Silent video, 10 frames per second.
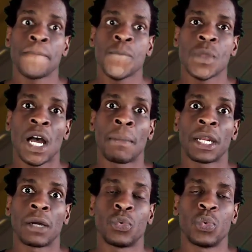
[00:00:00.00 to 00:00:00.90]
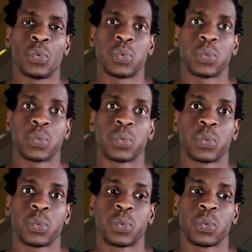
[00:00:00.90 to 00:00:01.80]

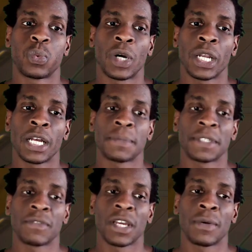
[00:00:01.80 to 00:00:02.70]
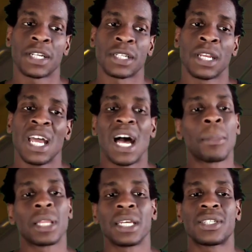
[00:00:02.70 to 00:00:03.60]
Why did I ask myself that question? I'm gonna
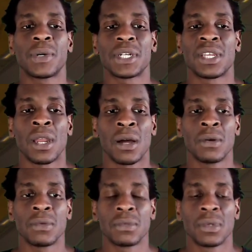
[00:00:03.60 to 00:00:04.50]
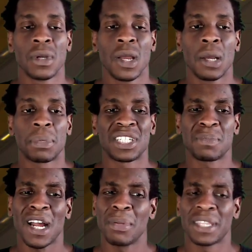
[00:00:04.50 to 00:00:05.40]
lean towards no, but she's
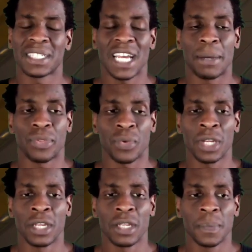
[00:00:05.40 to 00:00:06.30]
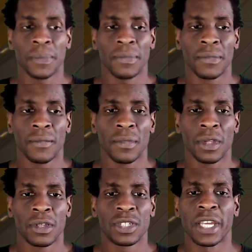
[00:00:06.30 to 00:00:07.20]
probably in the top 3.
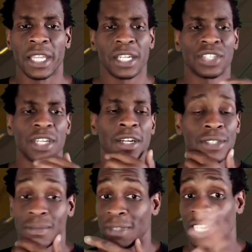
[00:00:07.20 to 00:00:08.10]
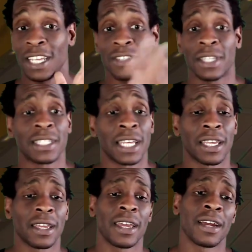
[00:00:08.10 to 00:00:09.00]
So yeah, there she goes, easily taking
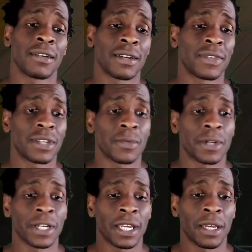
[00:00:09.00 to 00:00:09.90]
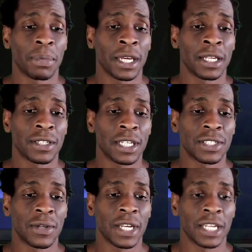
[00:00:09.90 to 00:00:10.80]
care of the heroic campaign. So let's
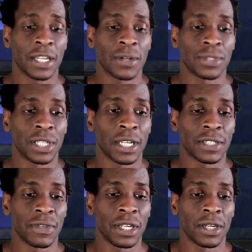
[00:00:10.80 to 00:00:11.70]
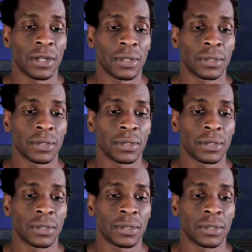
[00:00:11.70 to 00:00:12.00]
go ahead and go to the next video.